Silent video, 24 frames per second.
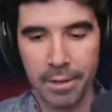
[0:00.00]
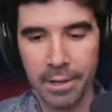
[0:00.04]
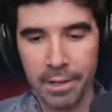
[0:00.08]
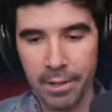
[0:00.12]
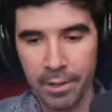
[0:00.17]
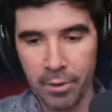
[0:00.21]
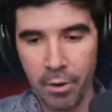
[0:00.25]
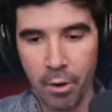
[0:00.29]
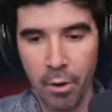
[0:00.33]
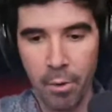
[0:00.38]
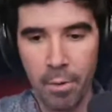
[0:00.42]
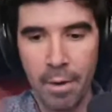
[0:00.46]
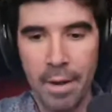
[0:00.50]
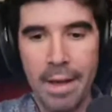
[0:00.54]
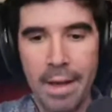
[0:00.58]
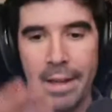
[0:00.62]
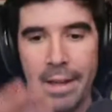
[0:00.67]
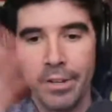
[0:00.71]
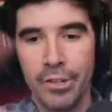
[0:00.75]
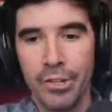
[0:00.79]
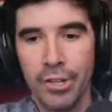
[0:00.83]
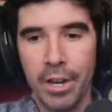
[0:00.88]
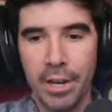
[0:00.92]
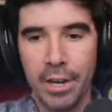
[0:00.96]
You can go
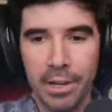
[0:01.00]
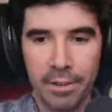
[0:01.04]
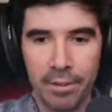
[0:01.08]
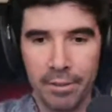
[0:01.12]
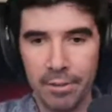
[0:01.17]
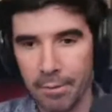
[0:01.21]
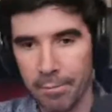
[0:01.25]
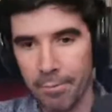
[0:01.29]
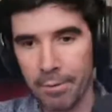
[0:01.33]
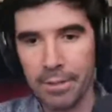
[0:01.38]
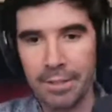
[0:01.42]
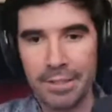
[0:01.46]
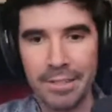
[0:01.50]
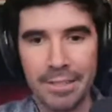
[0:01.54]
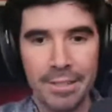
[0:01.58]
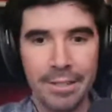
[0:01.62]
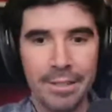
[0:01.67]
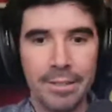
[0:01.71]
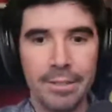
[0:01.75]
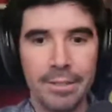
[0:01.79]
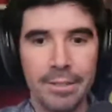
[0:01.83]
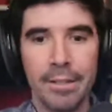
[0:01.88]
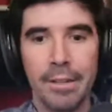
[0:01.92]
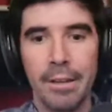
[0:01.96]
check the different
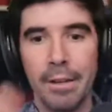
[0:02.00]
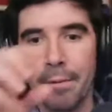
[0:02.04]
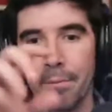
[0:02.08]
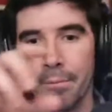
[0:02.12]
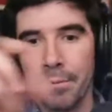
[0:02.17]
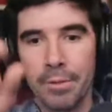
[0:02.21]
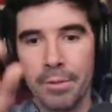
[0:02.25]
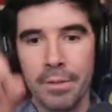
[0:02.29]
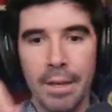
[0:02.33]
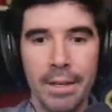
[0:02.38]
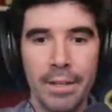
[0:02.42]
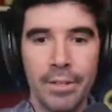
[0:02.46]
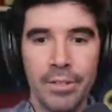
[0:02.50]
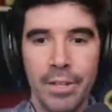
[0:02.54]
systems,